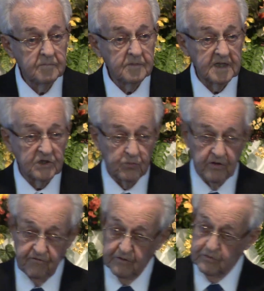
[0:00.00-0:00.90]
But that's
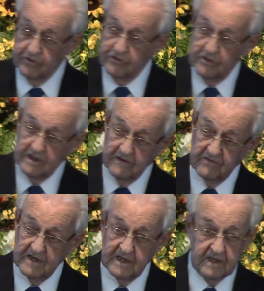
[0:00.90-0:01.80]
what folk are doing
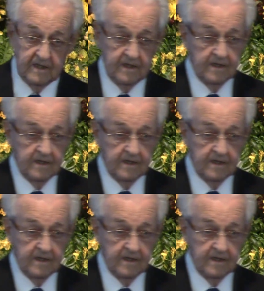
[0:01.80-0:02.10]
every day,